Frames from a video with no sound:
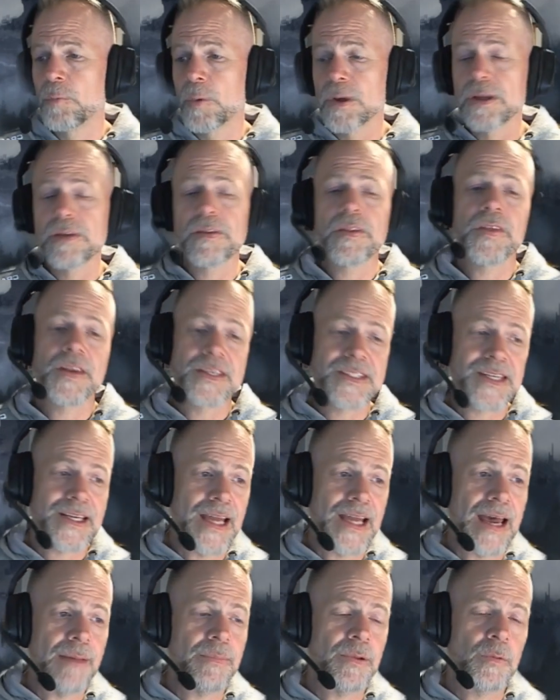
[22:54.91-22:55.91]
one of the things that can
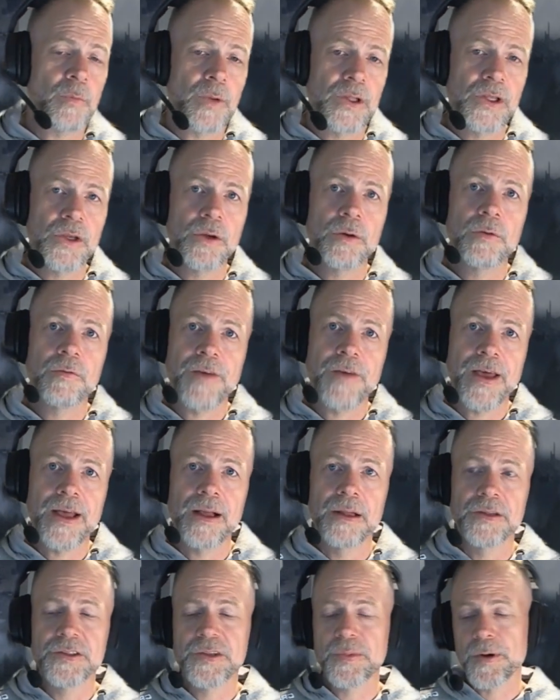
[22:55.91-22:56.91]
happen when you
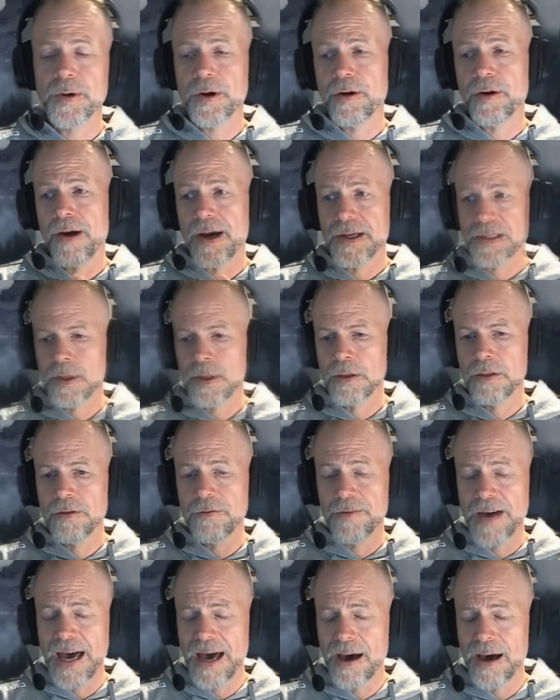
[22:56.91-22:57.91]
fail to progress the
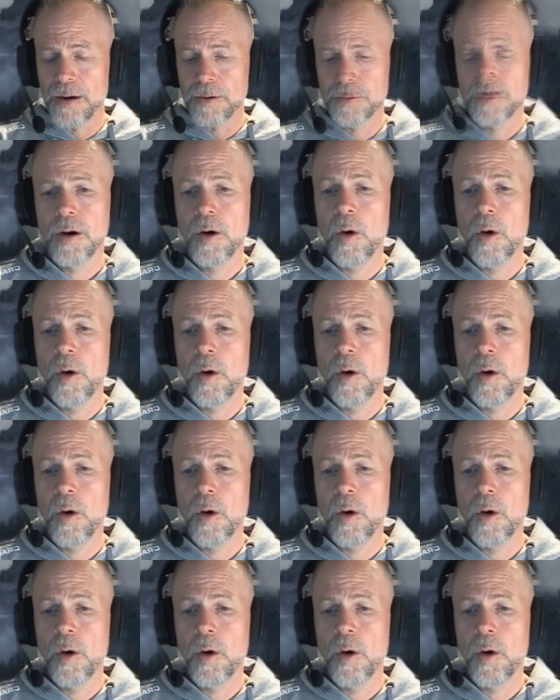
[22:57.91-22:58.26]
vow,